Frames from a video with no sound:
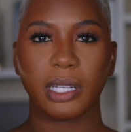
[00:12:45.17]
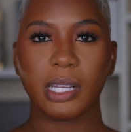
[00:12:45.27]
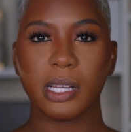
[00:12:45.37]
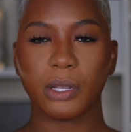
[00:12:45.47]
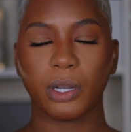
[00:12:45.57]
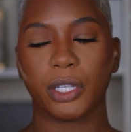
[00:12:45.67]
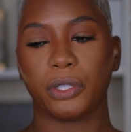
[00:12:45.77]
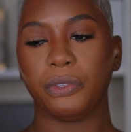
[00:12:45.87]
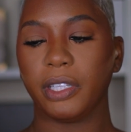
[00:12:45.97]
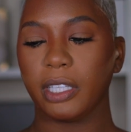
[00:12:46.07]
These are
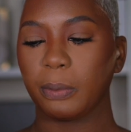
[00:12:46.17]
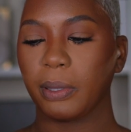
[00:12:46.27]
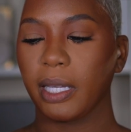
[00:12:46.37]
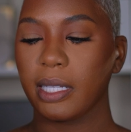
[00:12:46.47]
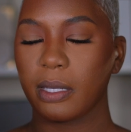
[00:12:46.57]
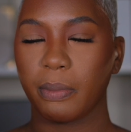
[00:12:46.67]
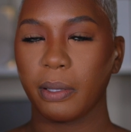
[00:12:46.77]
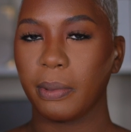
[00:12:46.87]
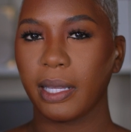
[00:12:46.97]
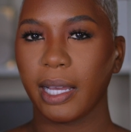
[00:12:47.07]
Juvia's Place
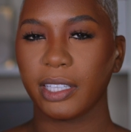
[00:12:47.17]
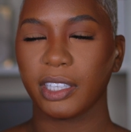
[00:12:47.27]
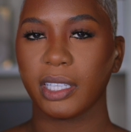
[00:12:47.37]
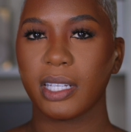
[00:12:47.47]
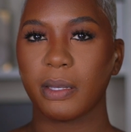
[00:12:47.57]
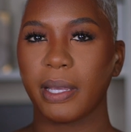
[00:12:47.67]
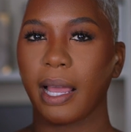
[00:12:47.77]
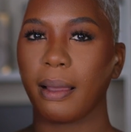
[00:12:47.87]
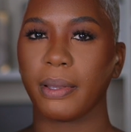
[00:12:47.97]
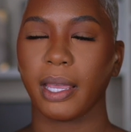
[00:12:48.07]
Biba lashes,
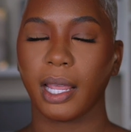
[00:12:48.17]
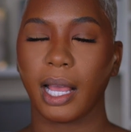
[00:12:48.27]
B-I-B-A.